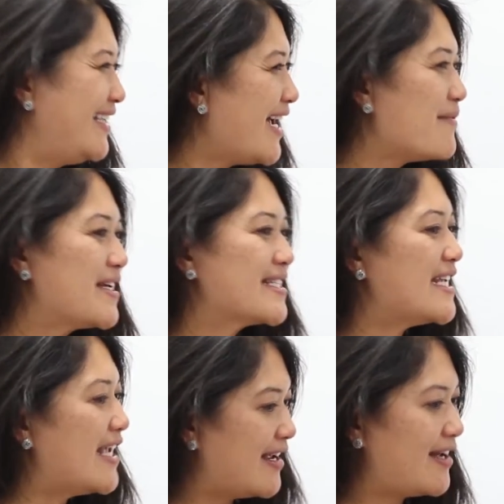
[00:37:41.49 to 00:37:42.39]
Yeah, because
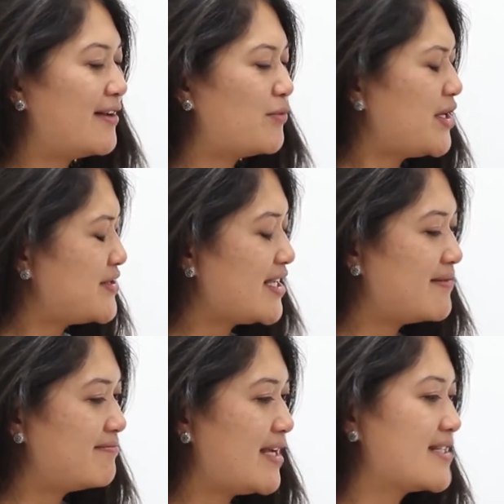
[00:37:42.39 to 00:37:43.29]
what you said
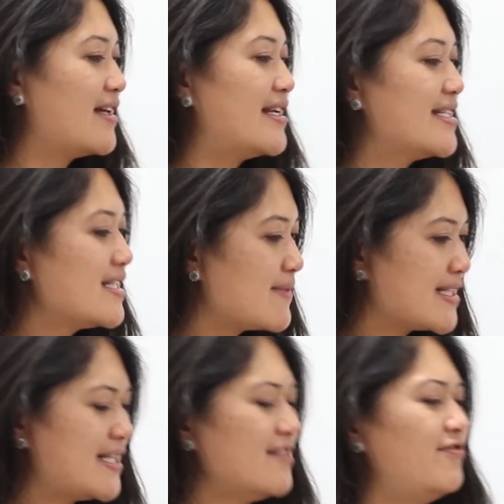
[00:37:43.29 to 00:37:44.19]
makes a lot of sense,
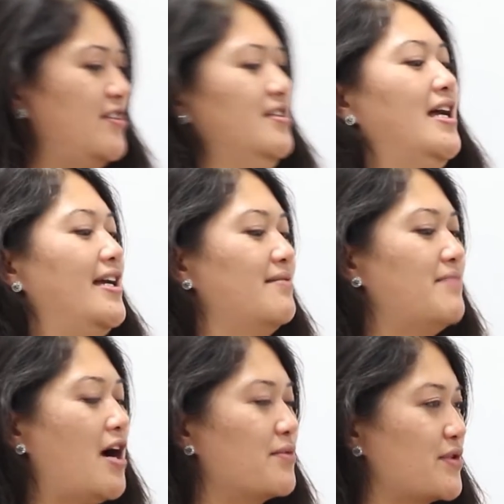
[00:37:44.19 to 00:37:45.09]
because I did feel like
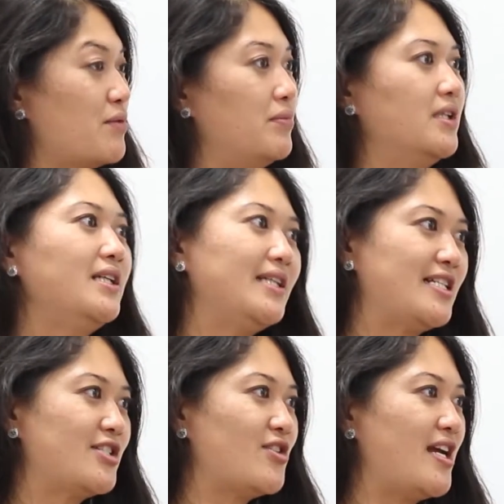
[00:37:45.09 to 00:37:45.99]
my arms are completely
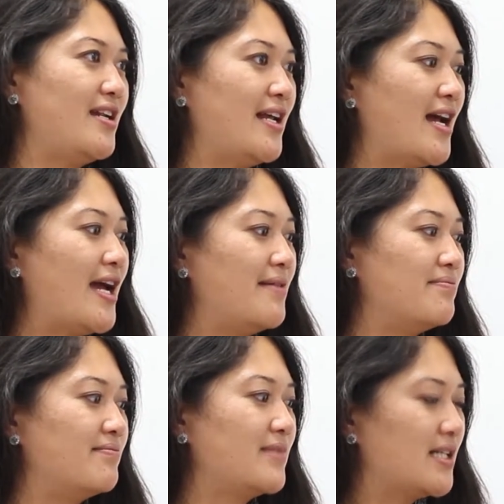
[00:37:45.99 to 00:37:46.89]
straight, and
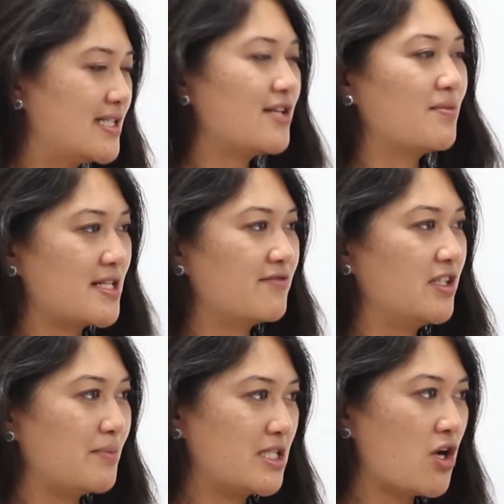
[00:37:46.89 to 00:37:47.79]
I'm consider myself a
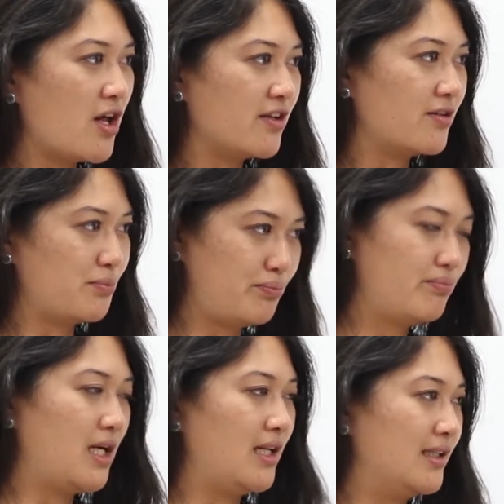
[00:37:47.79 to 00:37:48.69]
little bit taller
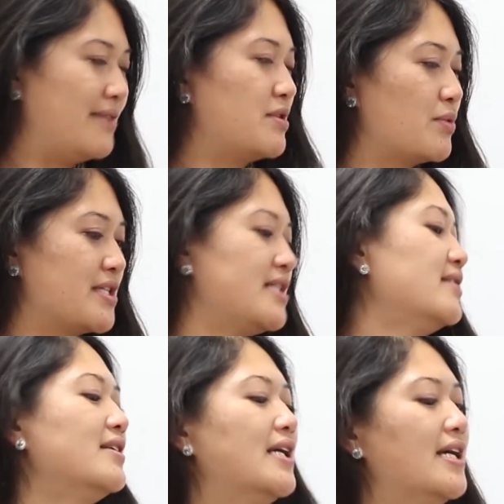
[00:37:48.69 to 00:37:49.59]
limbed
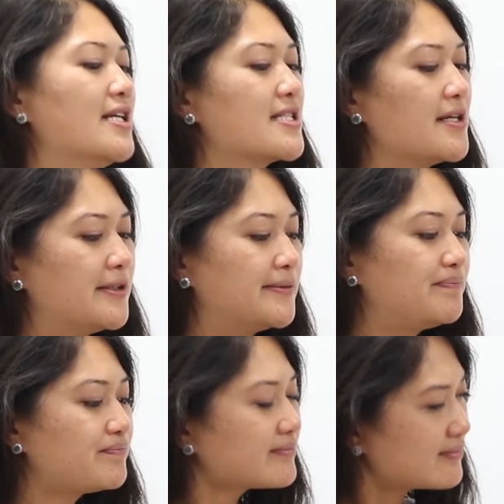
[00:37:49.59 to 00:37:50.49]
person.
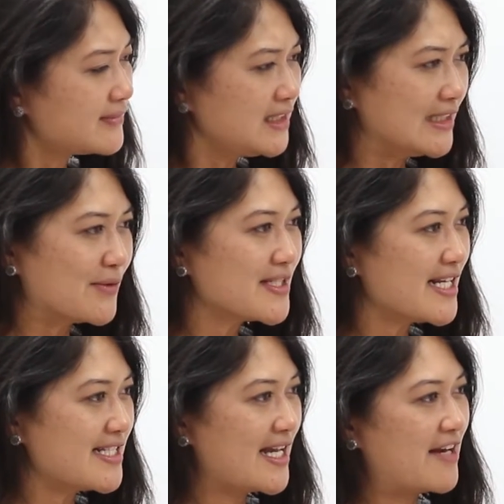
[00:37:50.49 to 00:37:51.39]
So it was
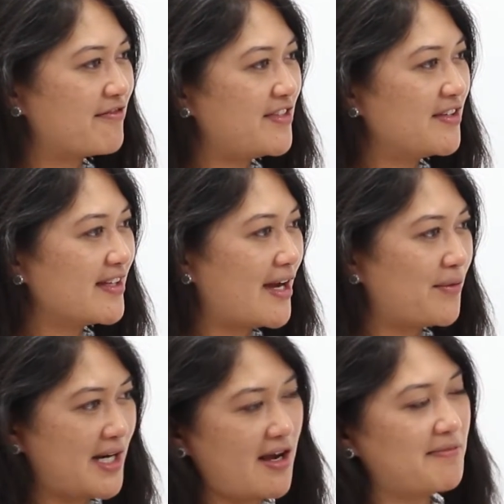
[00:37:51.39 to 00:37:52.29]
nice to kind of feel that
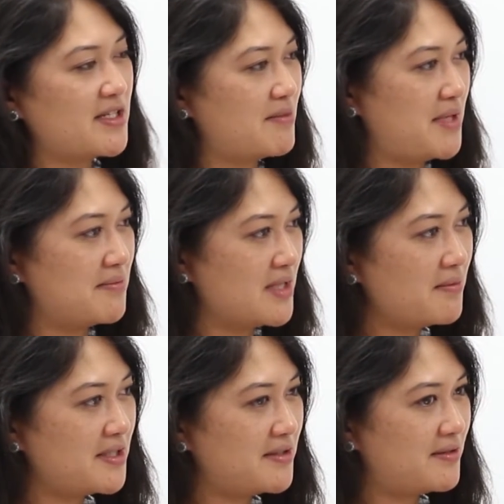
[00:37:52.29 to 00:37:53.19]
when I hopped on the
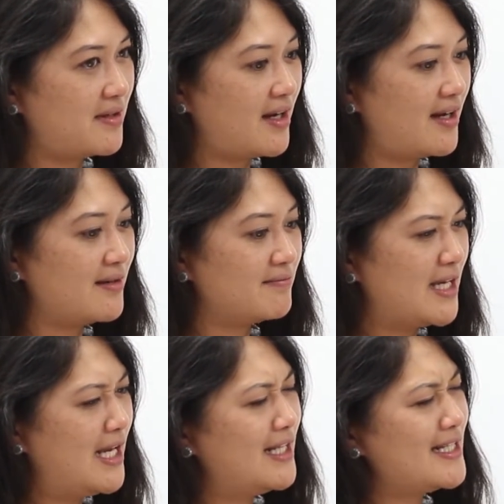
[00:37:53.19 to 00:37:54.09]
BMW.
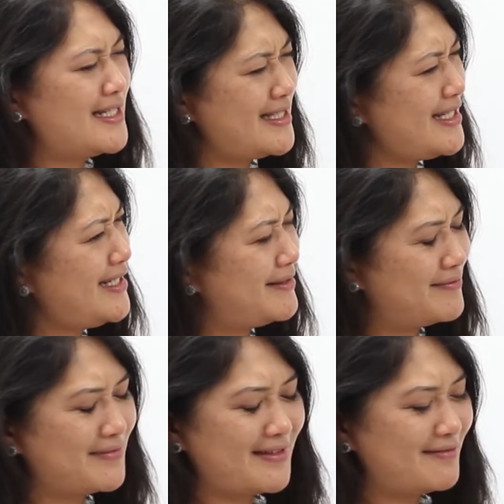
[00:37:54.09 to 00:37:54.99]
The seat,
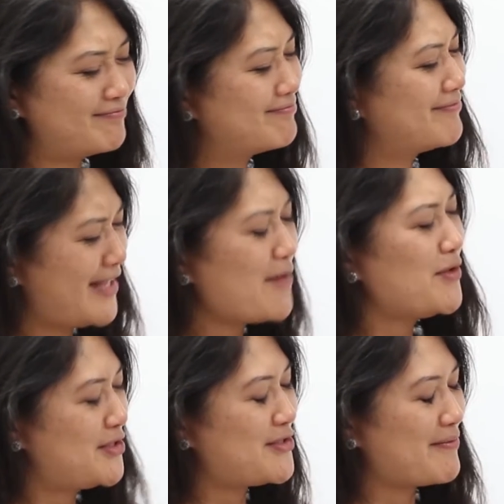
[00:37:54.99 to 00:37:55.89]
they
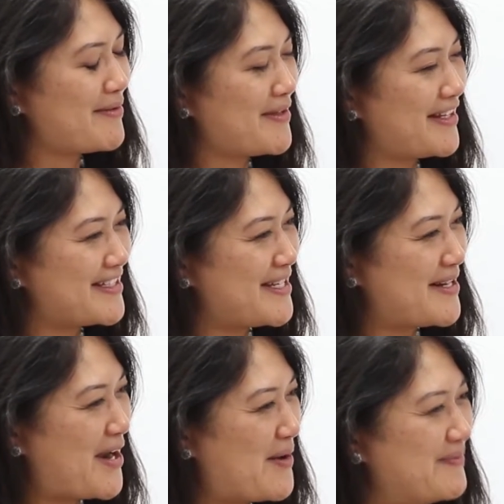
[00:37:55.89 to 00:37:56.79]
will do something about that seat,
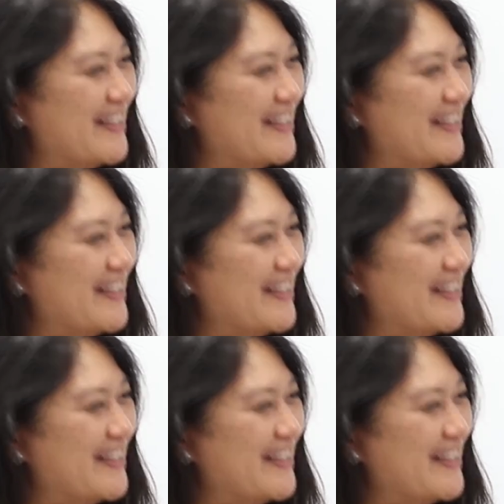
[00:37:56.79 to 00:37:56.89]
I hope.